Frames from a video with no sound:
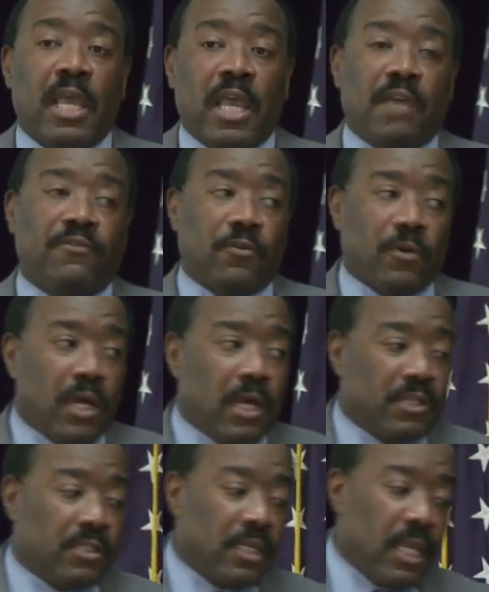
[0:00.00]
And for
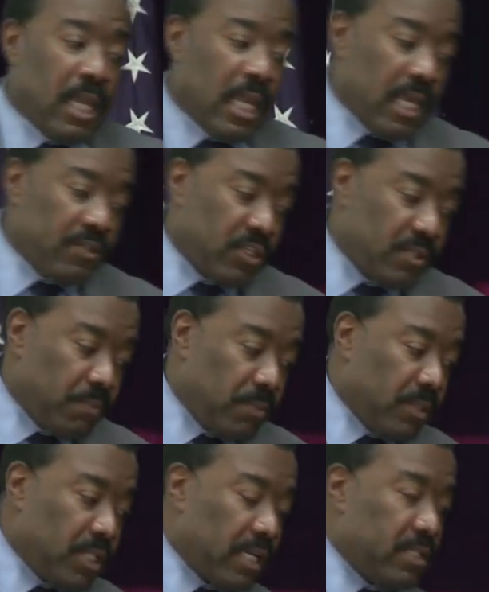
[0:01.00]
us, as this
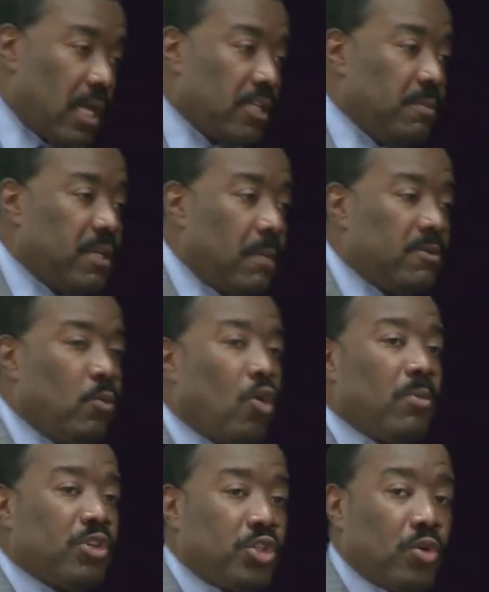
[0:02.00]
technology becomes more
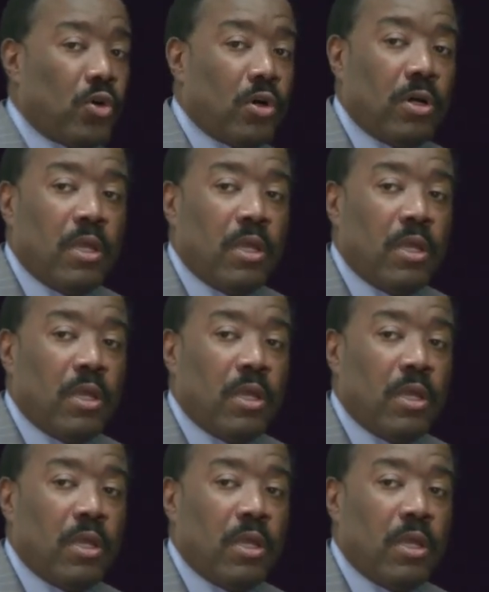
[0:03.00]
mature,